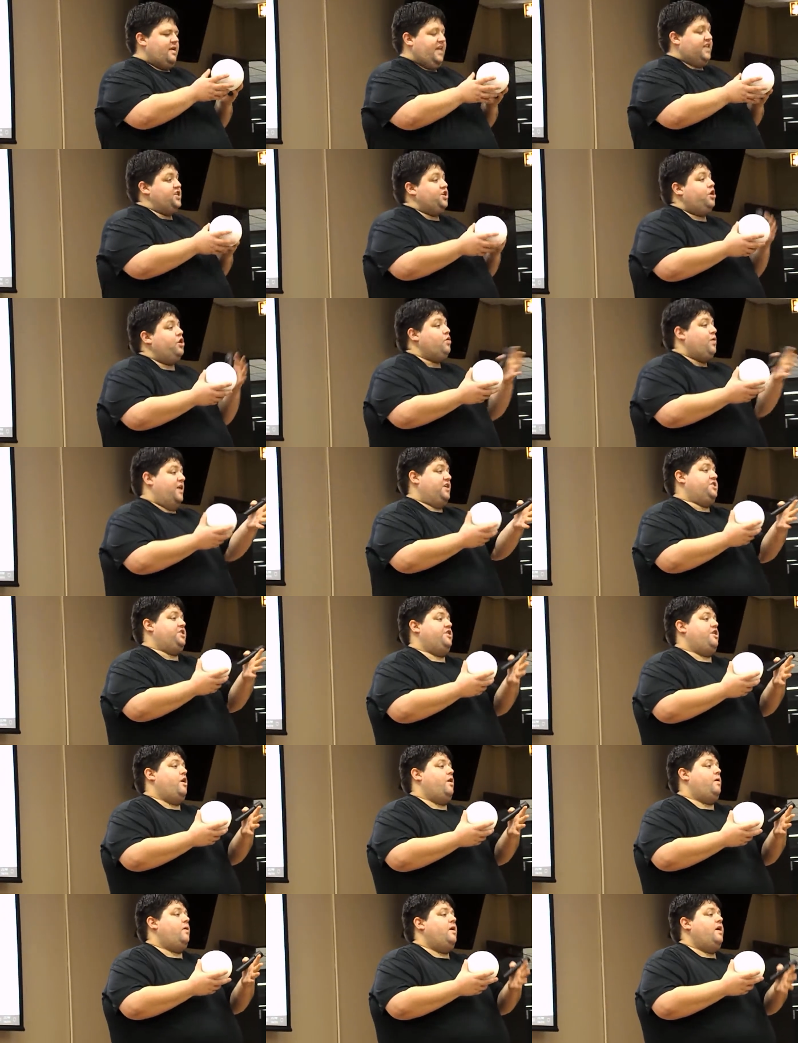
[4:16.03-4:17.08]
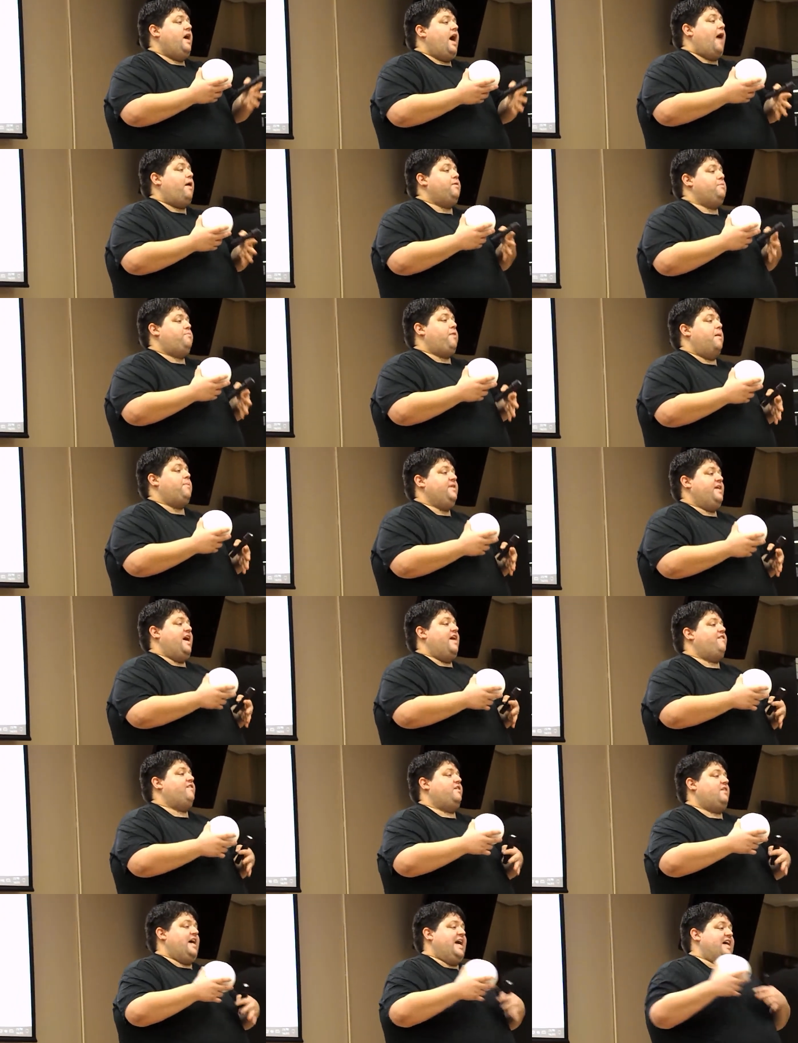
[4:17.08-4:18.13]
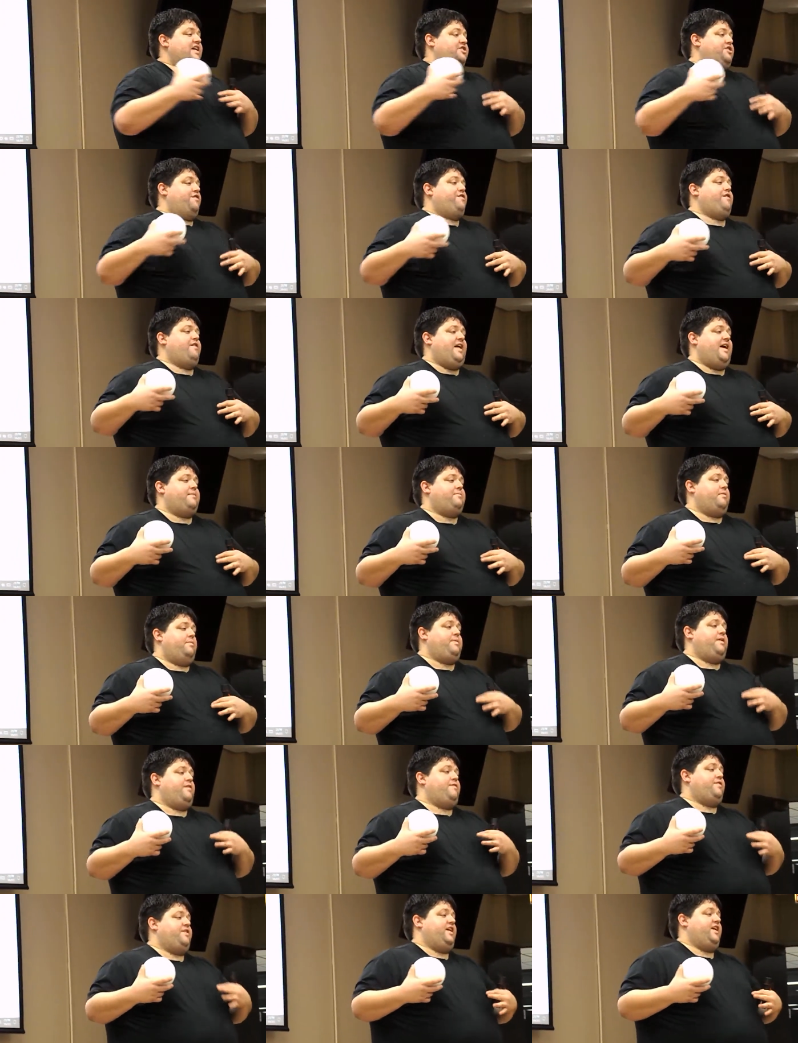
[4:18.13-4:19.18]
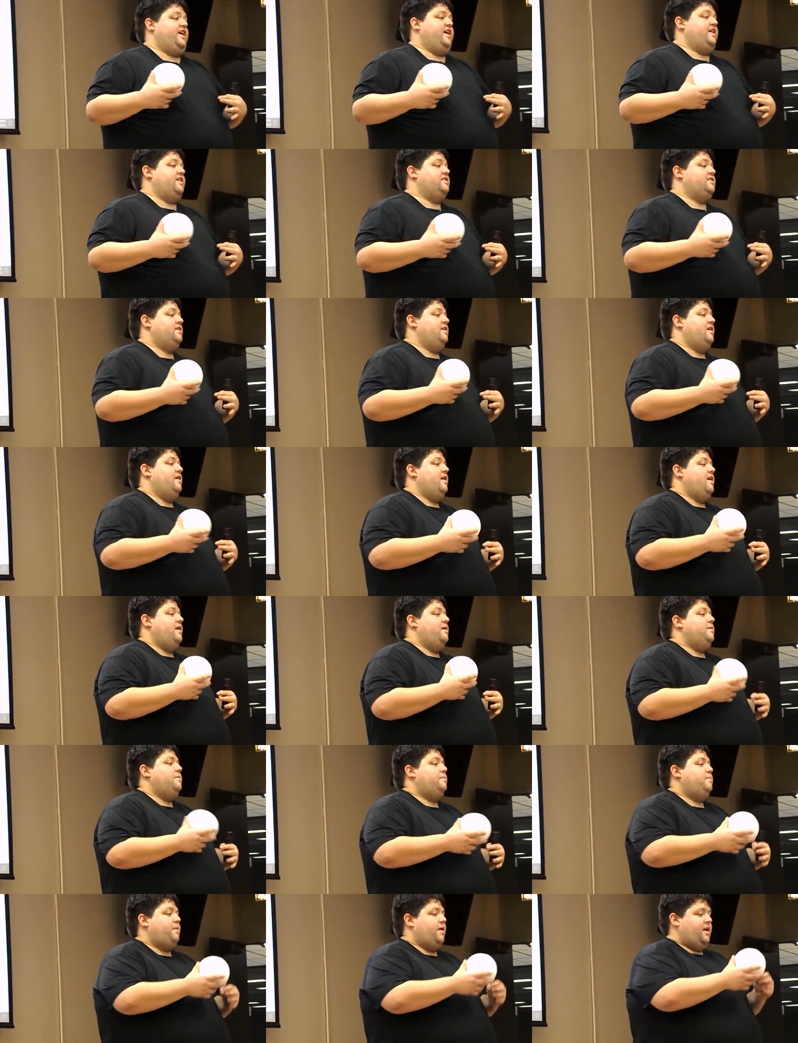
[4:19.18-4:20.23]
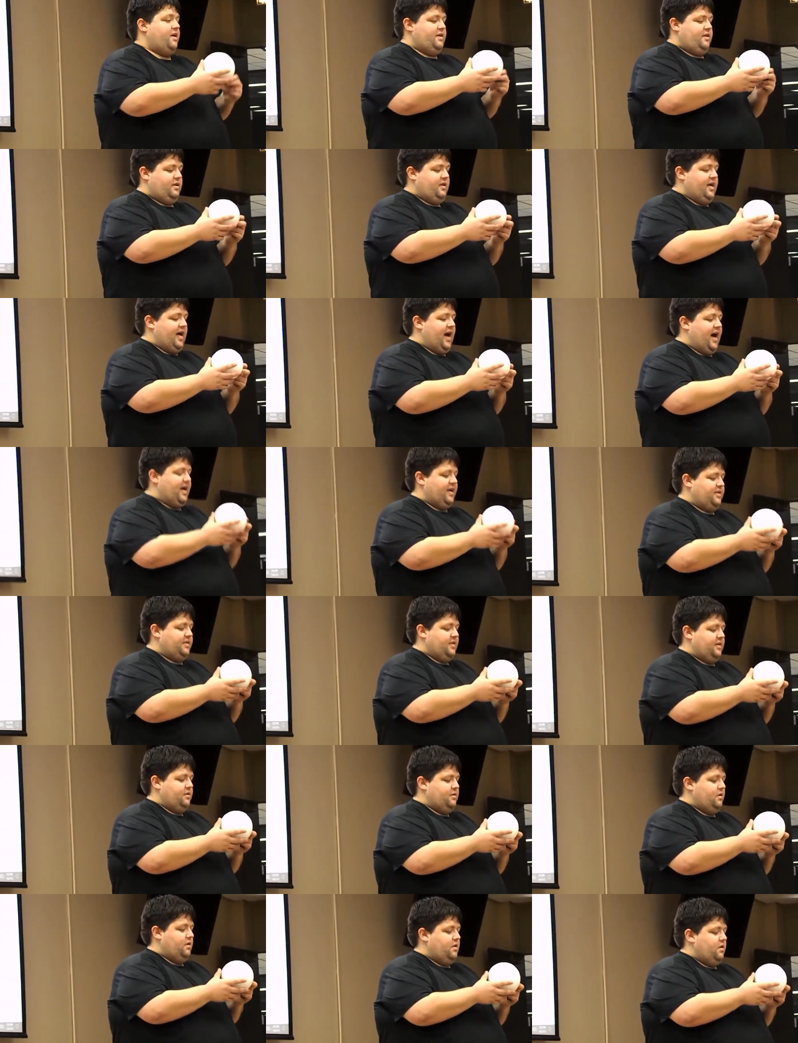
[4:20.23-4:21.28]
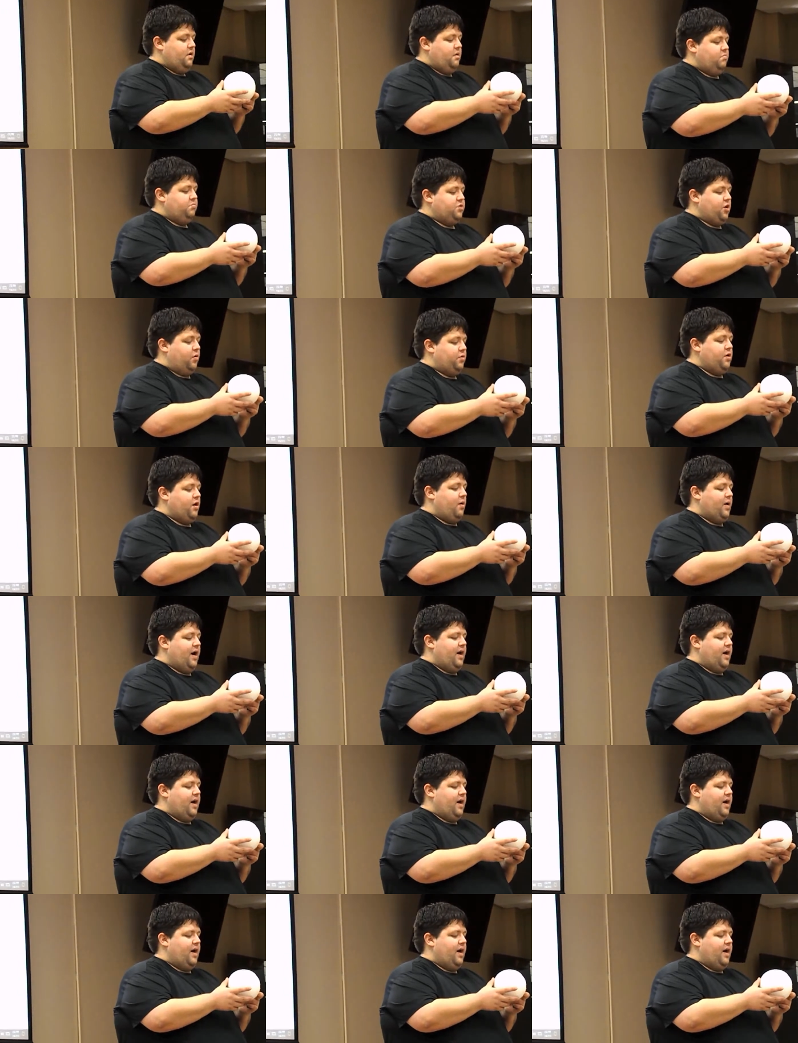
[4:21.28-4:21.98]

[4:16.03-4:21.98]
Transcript: It's a good question though. I would probably have an answer for that prepared for the kids. But yeah, I don't know.